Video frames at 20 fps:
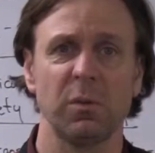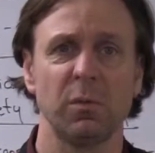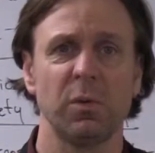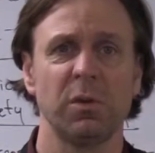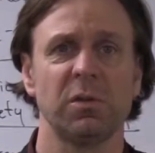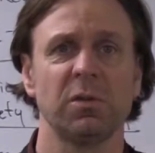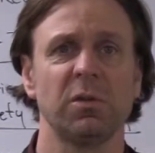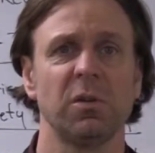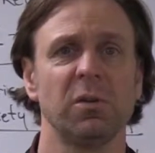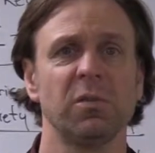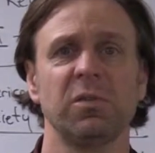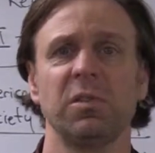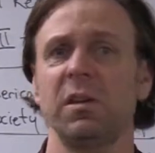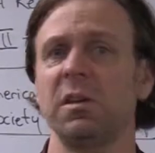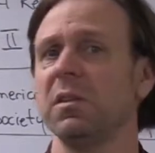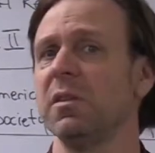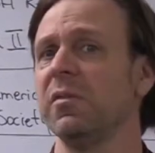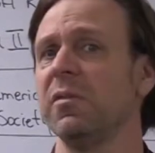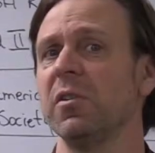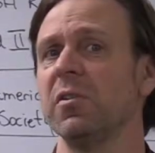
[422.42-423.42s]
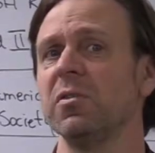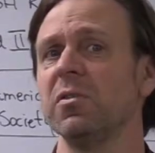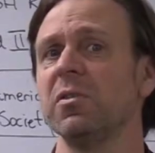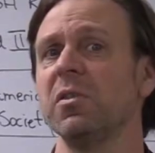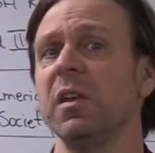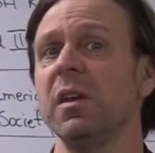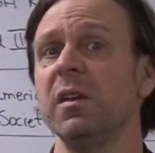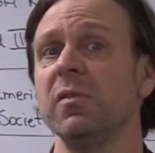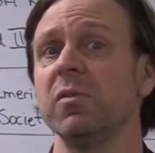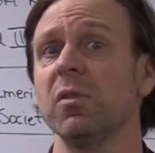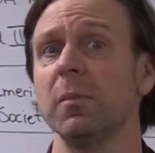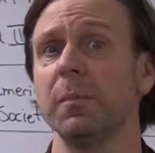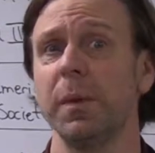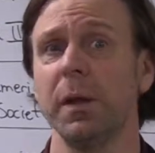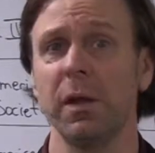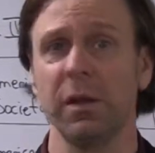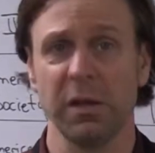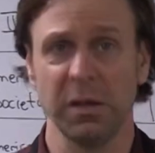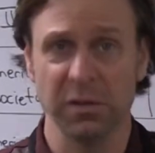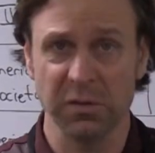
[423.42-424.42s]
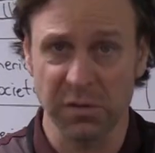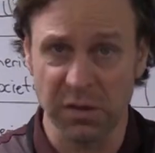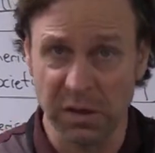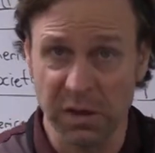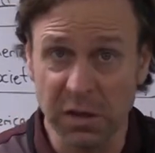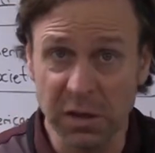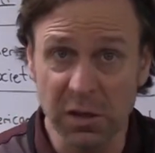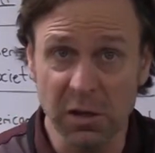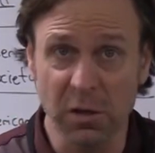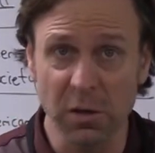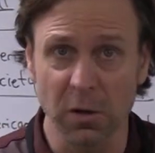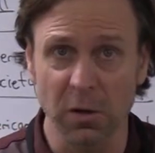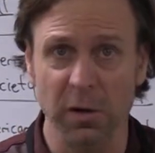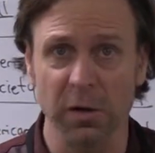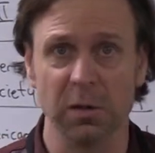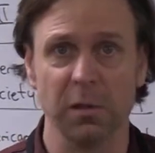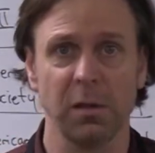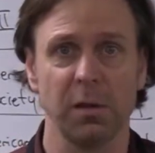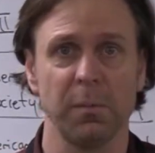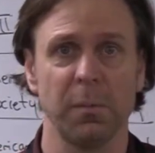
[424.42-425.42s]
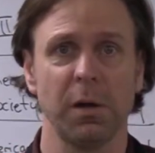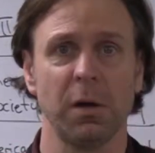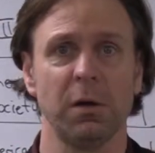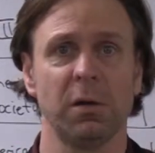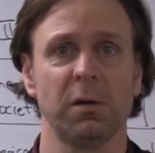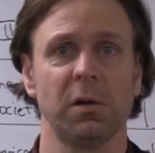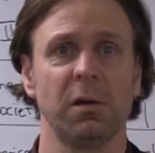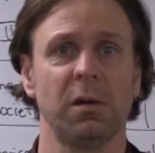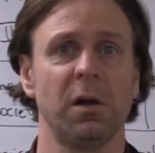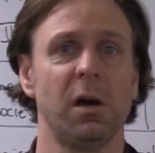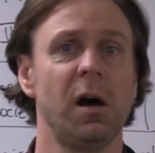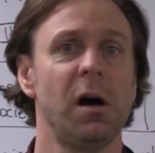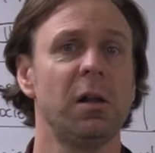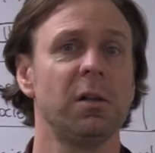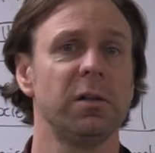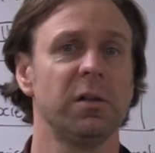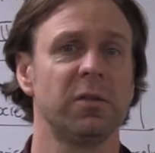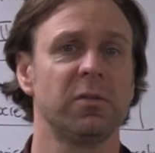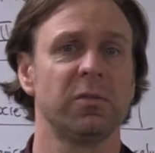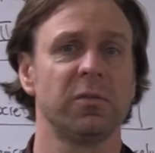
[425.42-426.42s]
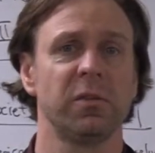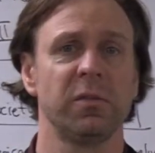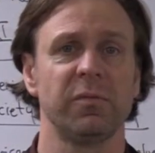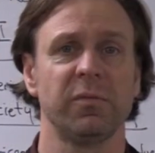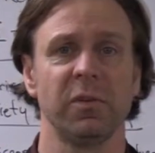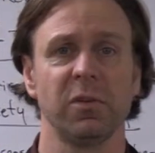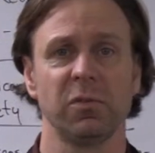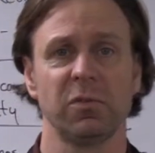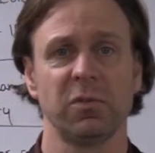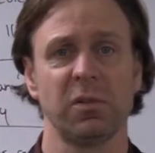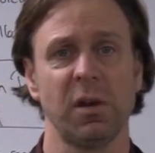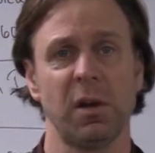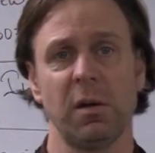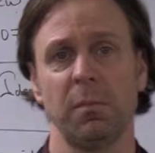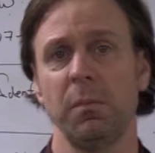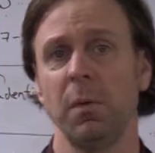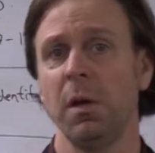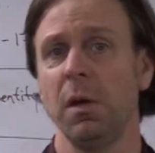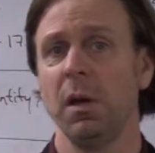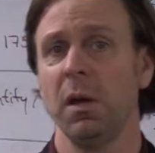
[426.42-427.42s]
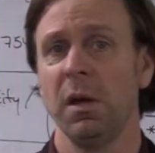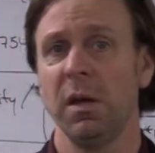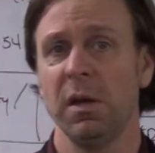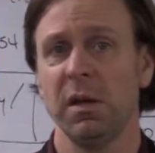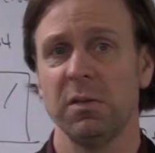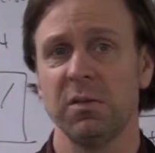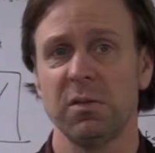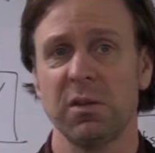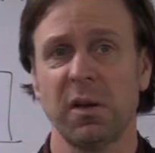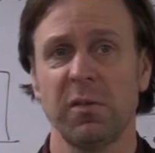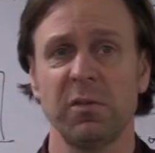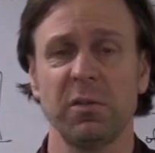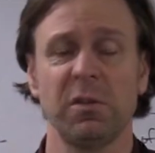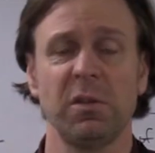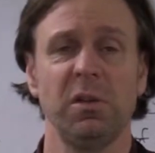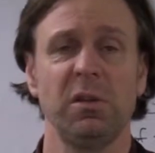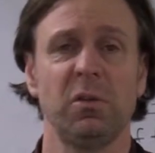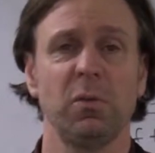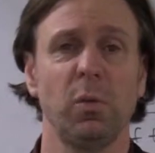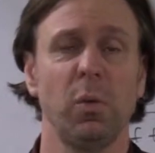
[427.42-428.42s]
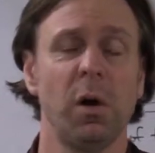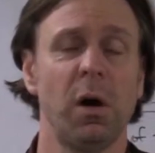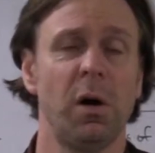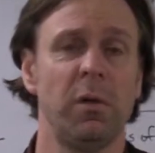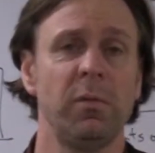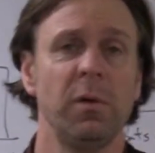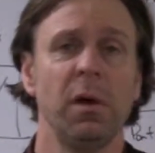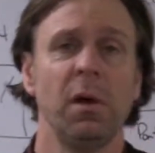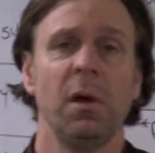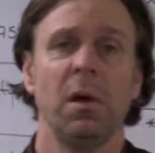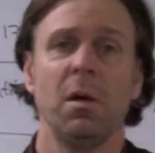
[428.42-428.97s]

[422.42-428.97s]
that we start seeing the first slave rebellions here in the American colonies for the first time in 1712.